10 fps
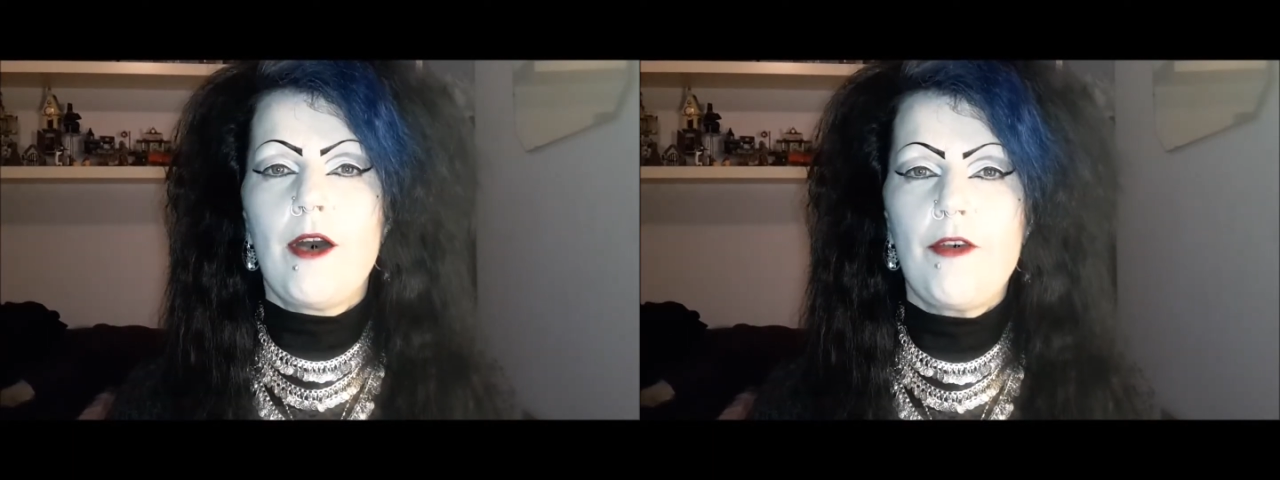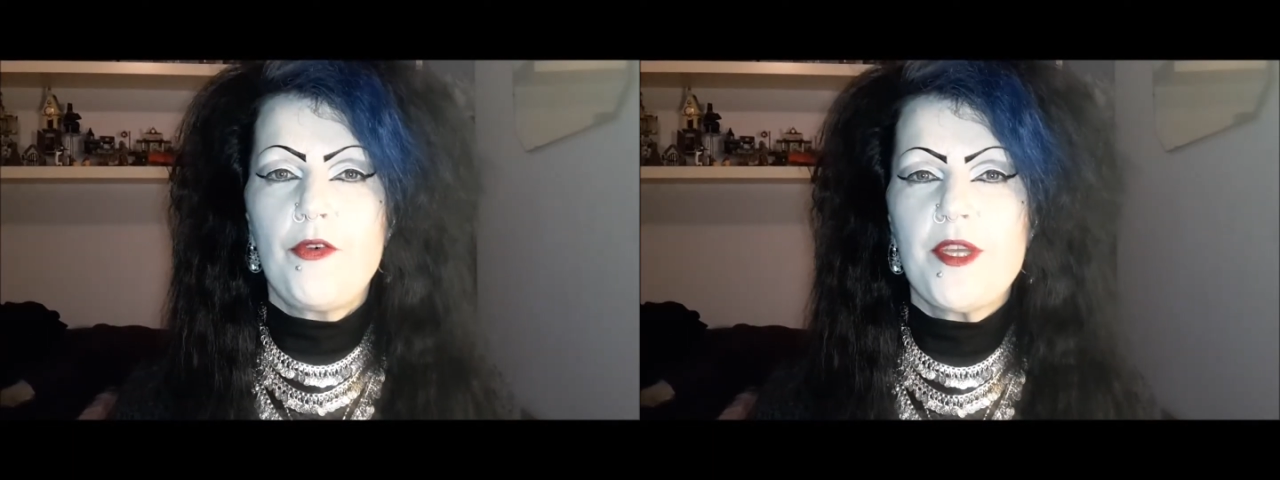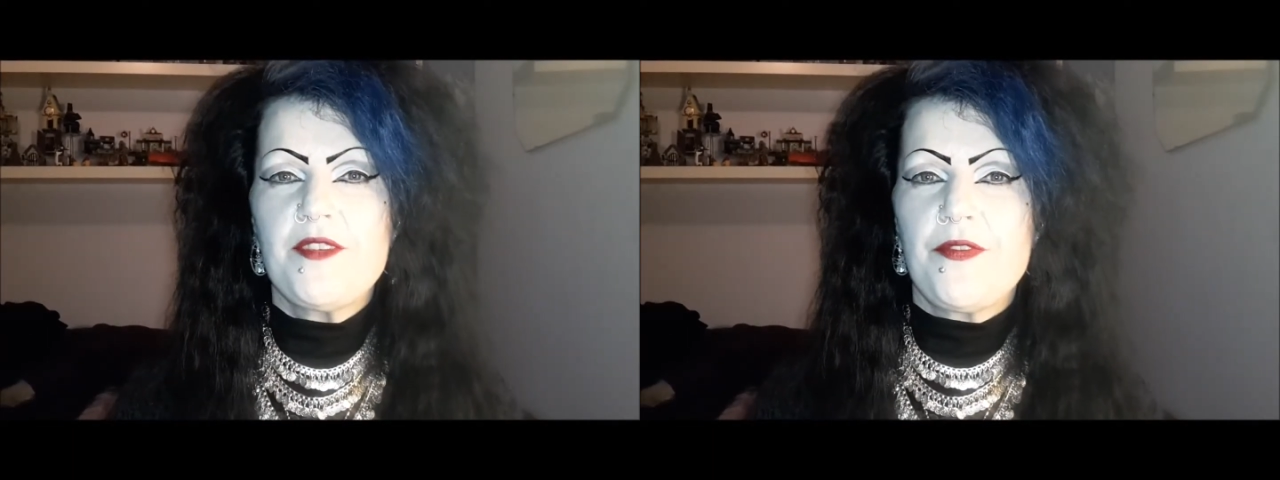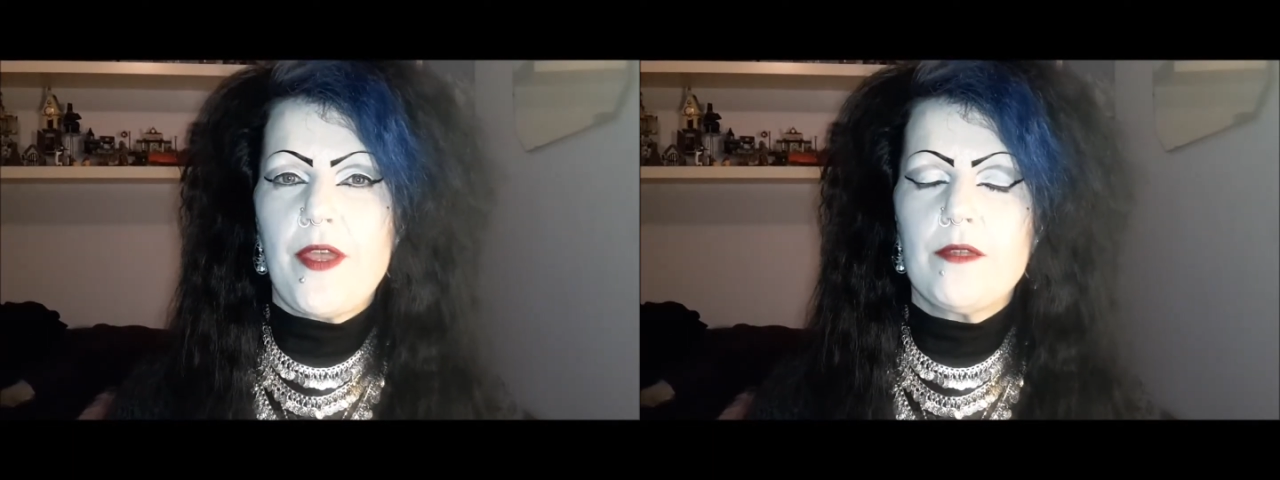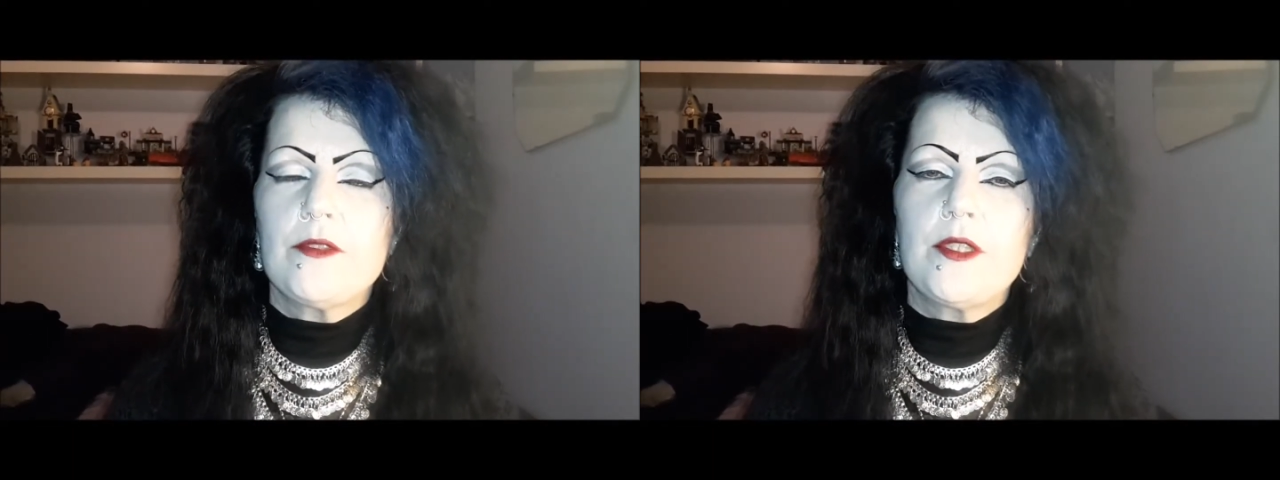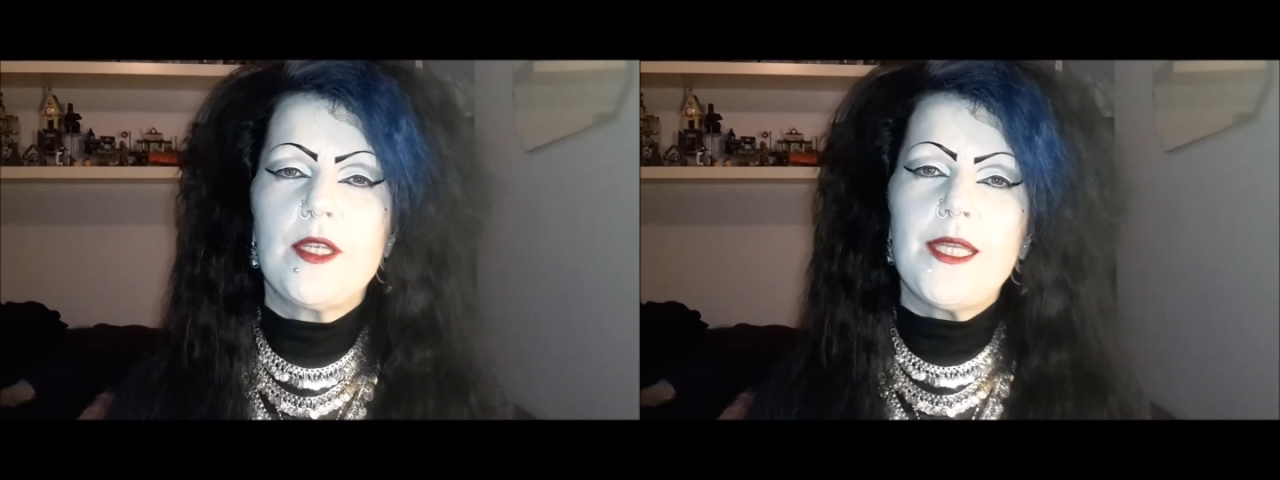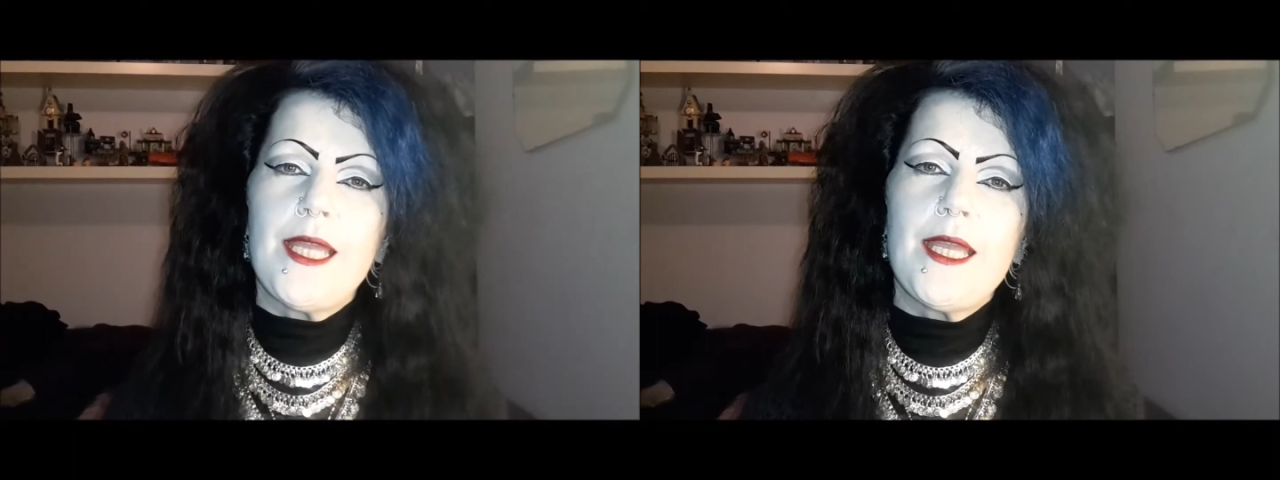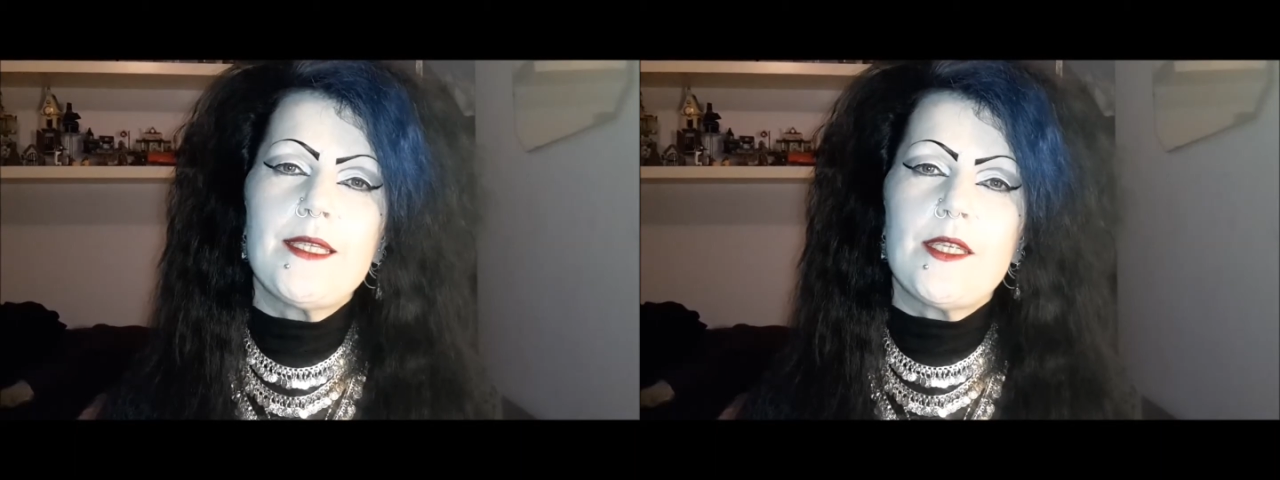I've always found that
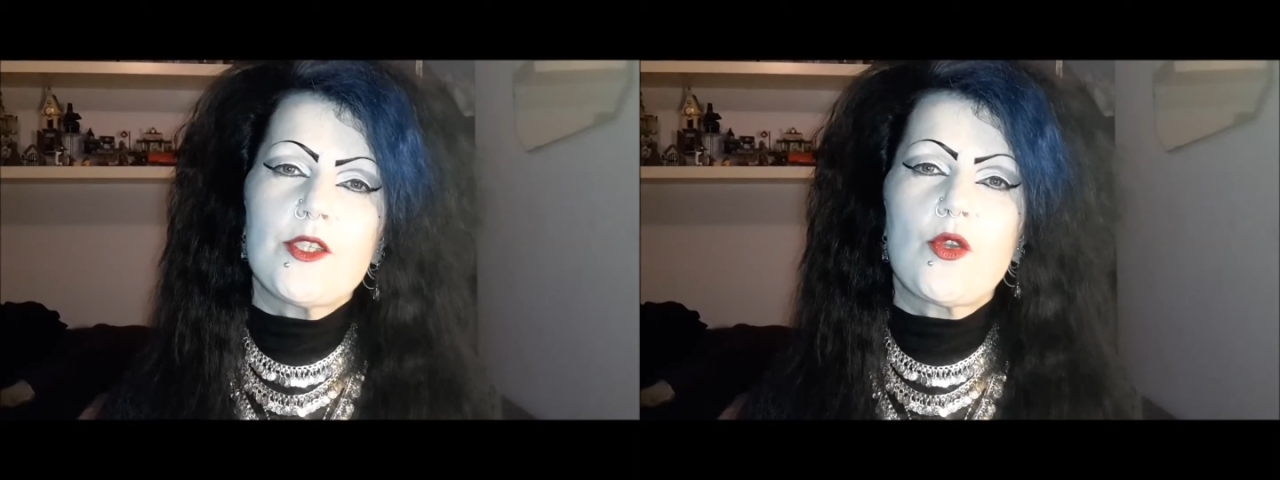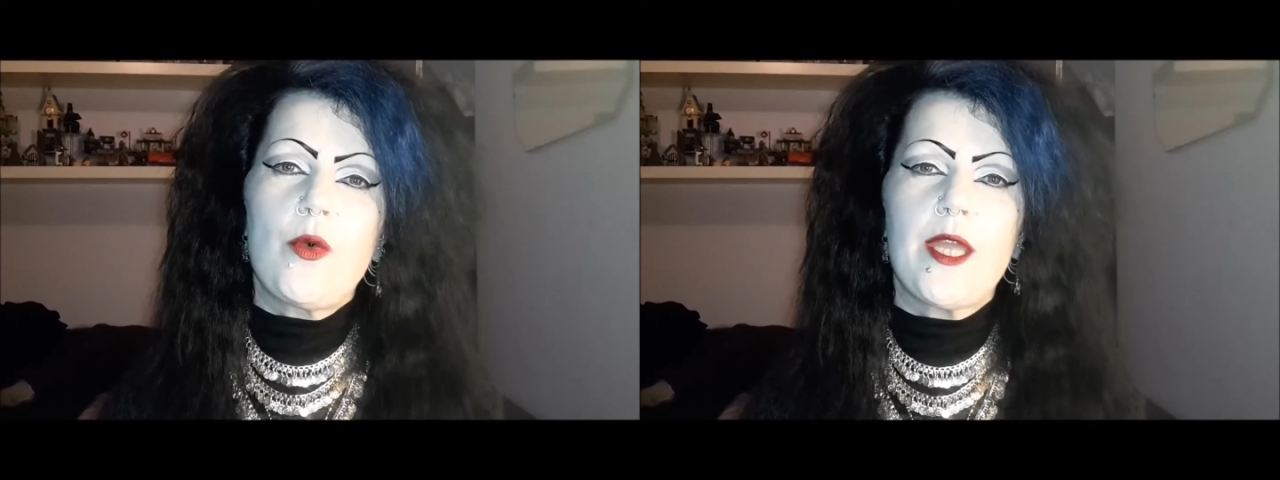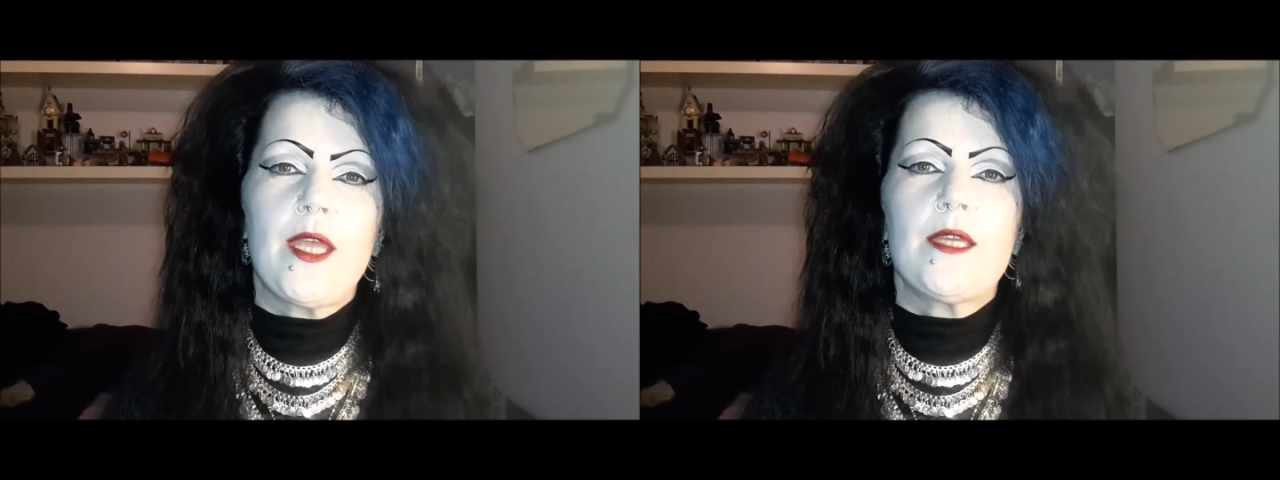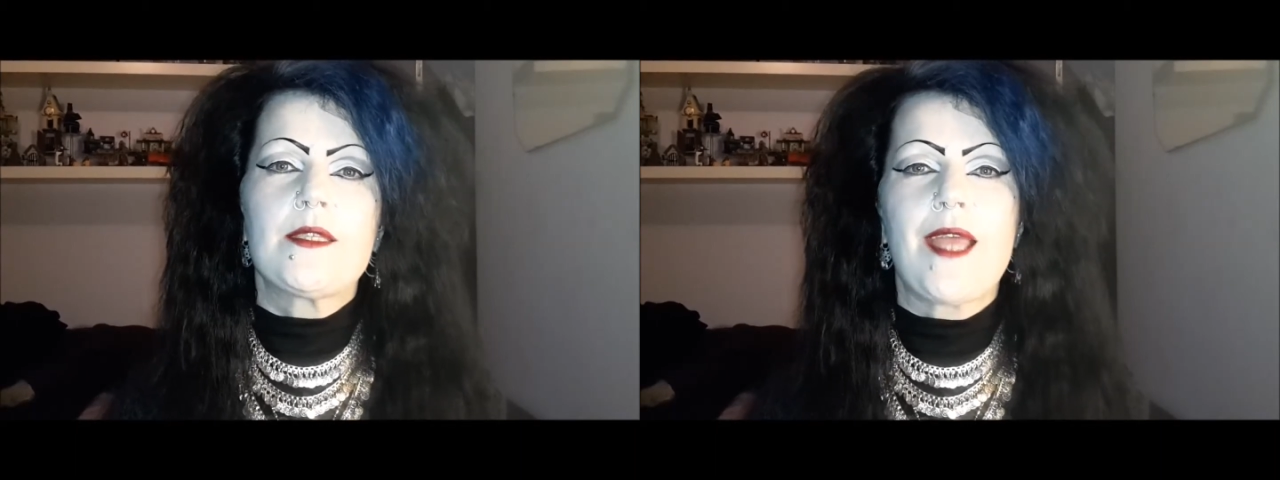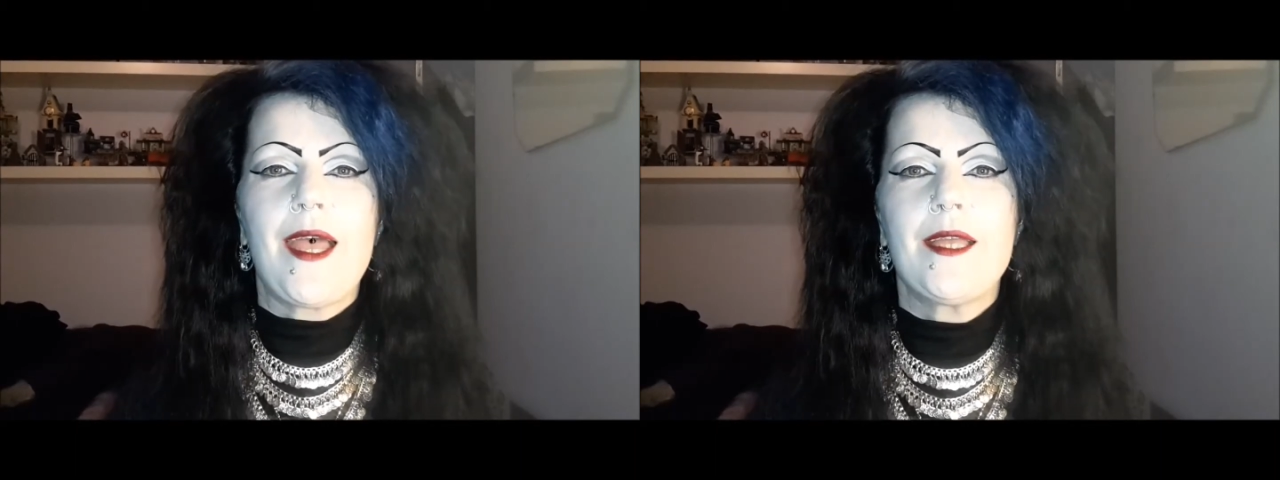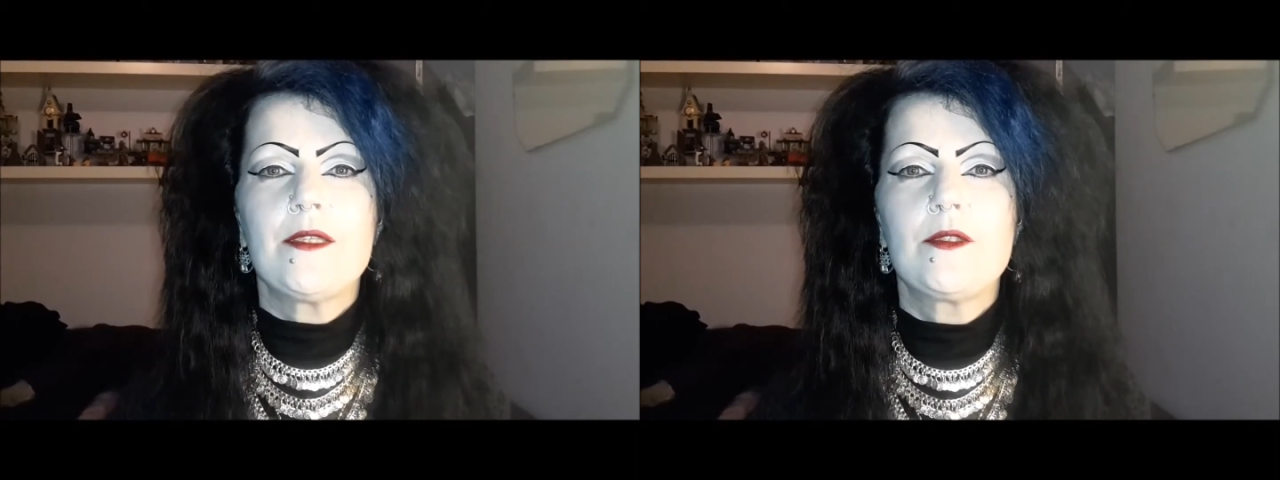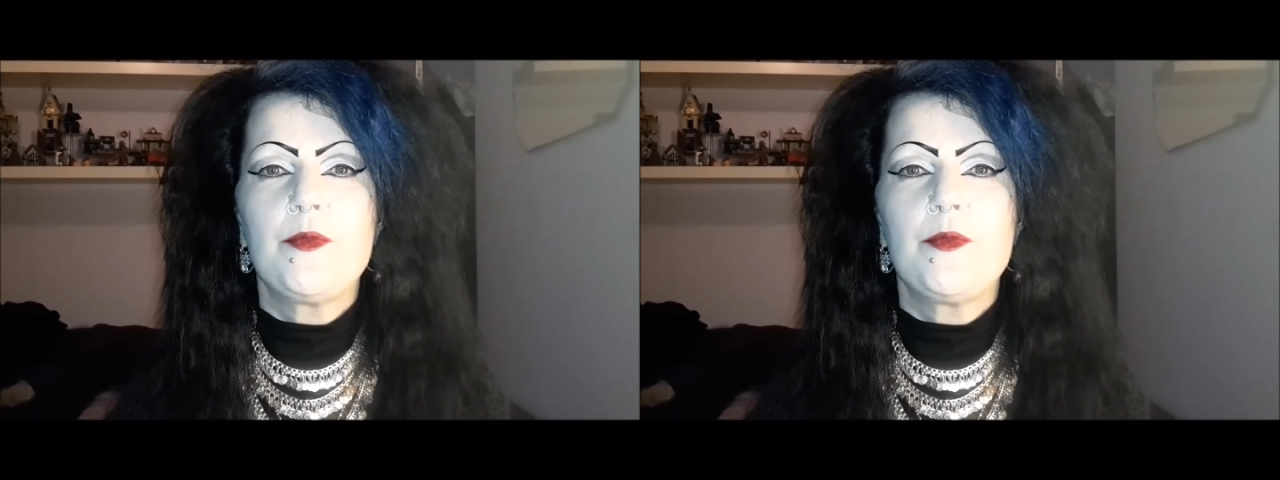the easiest, quickest and,